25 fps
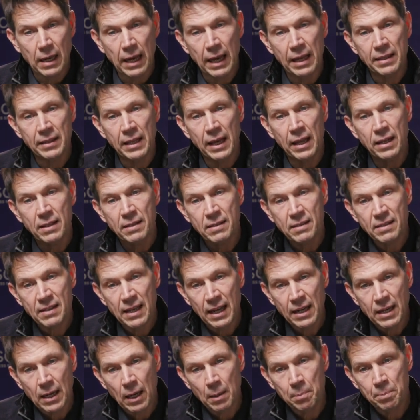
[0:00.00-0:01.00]
and then
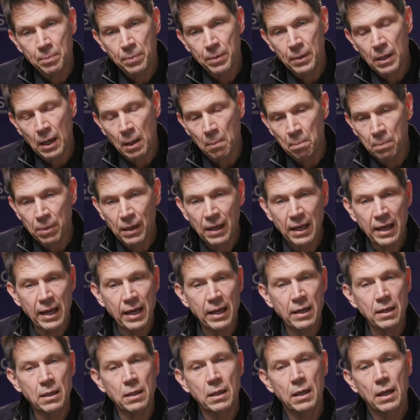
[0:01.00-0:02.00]
set up a
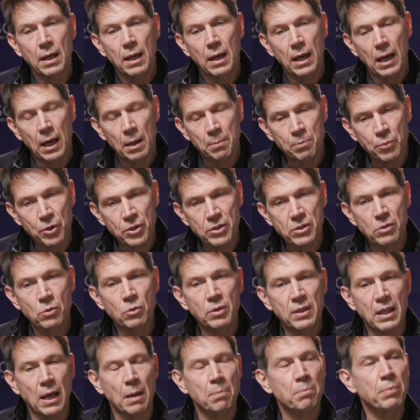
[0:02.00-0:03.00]
plan and
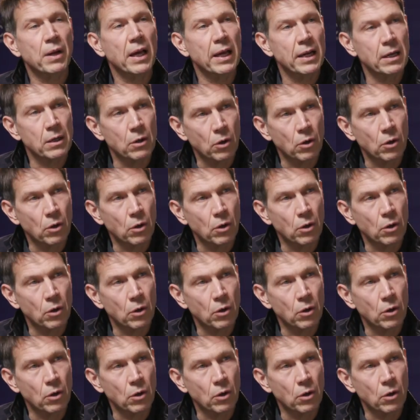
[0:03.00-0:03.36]
pursued that plan in